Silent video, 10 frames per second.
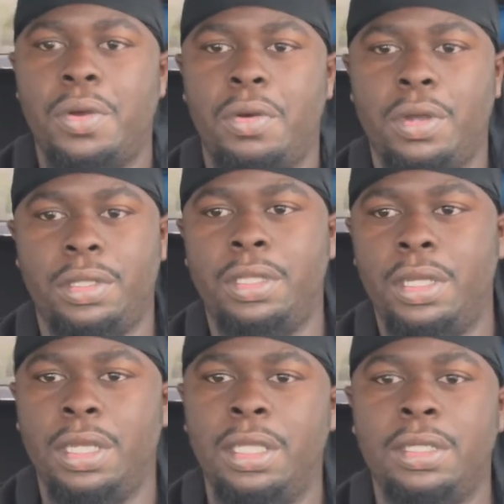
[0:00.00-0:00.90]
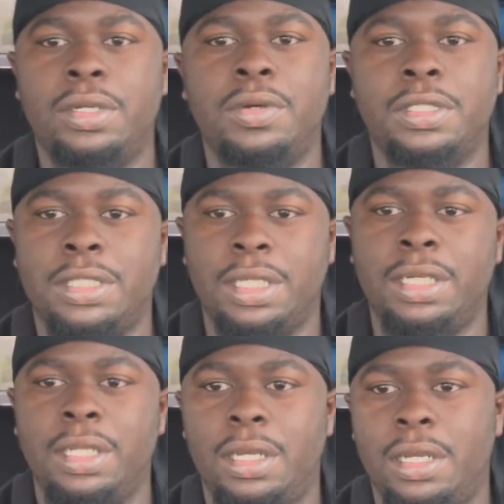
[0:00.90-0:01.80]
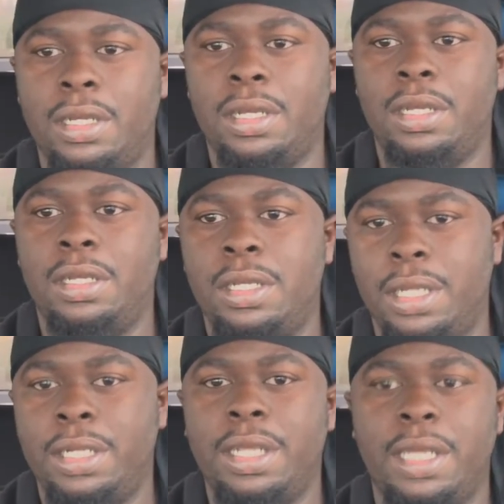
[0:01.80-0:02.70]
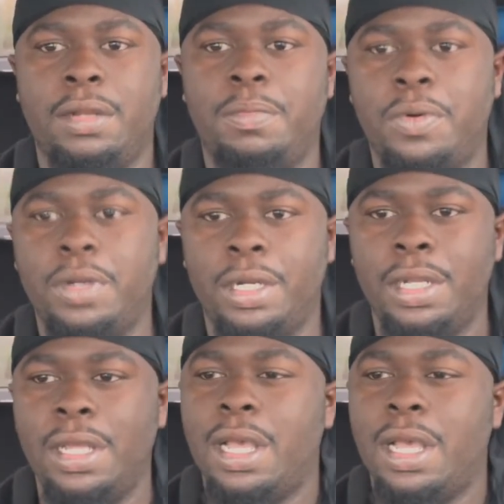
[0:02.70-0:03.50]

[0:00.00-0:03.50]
or the Illinois-Indiana border.